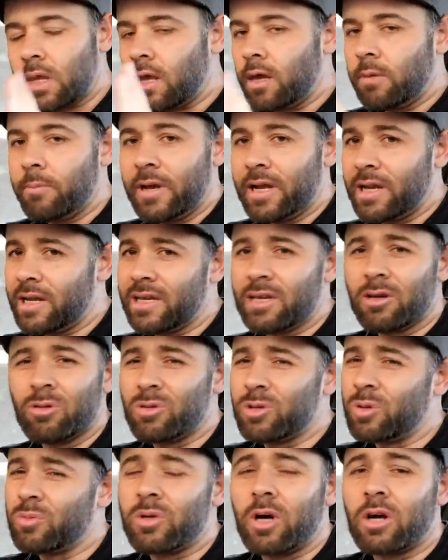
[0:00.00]
immediately
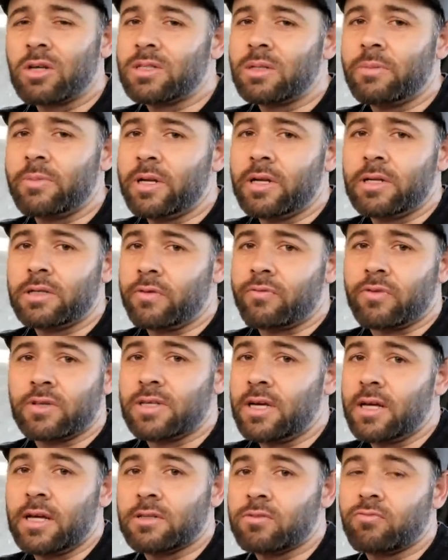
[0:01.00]
you'll notice an immediate
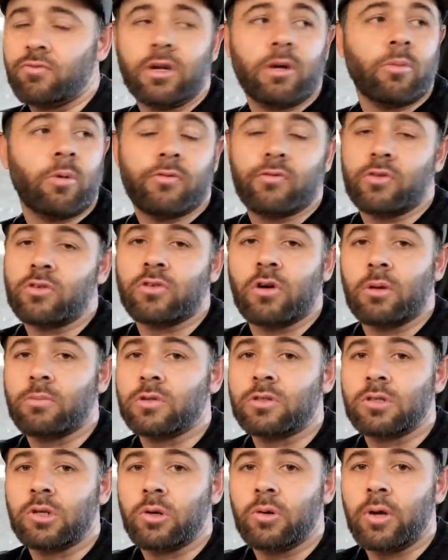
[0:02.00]
difference. It's really worth the time
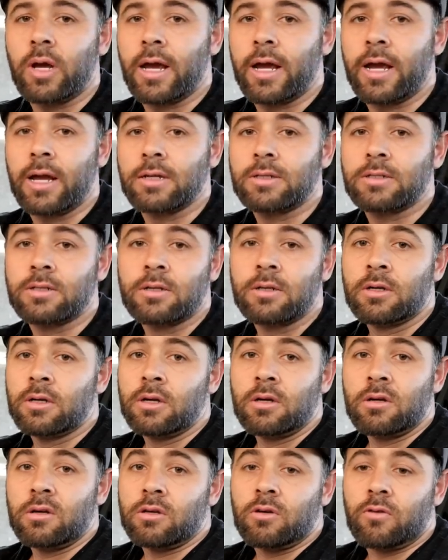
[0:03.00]
to do, and
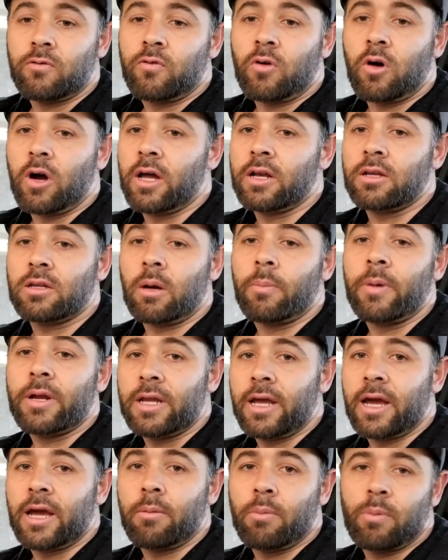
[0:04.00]
you'll find, I
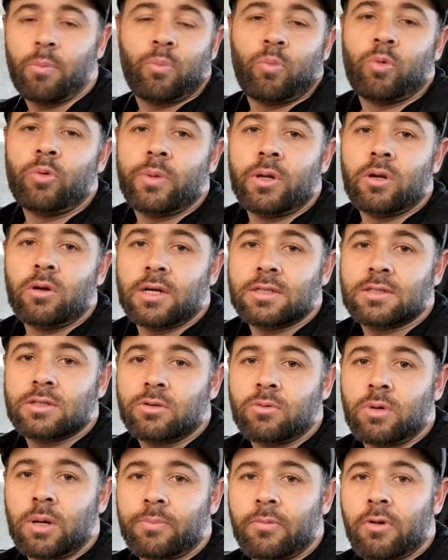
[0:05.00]
mean yeah, it would be nice
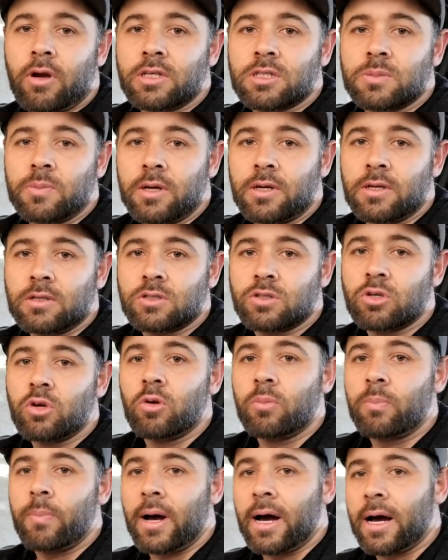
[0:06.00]
to upgrade speakers
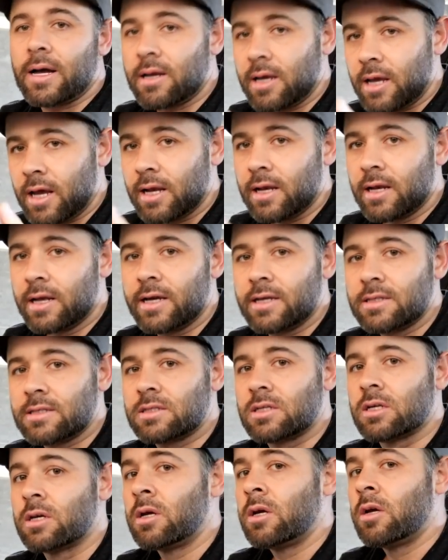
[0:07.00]
too, but at
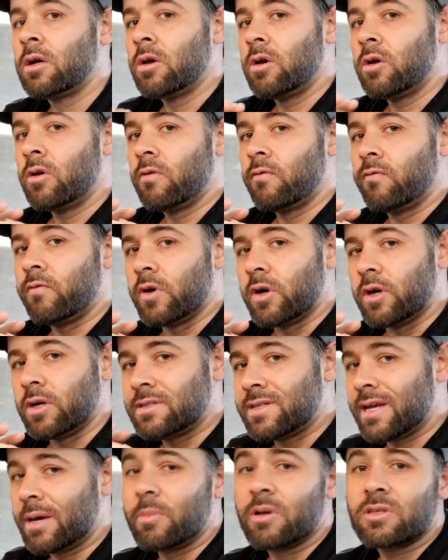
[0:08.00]
least for
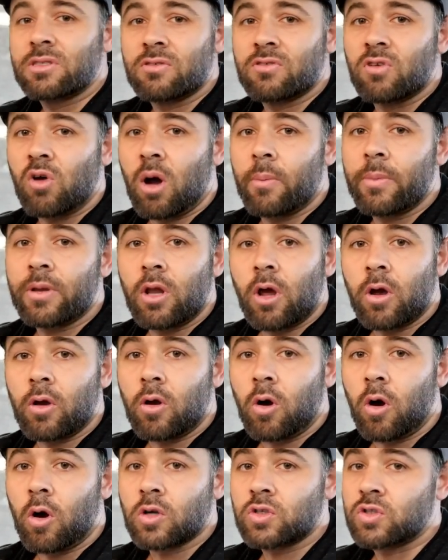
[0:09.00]
10 minutes of time and no
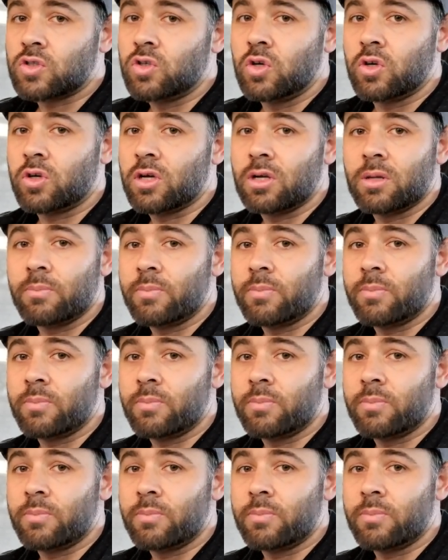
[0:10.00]
cost you can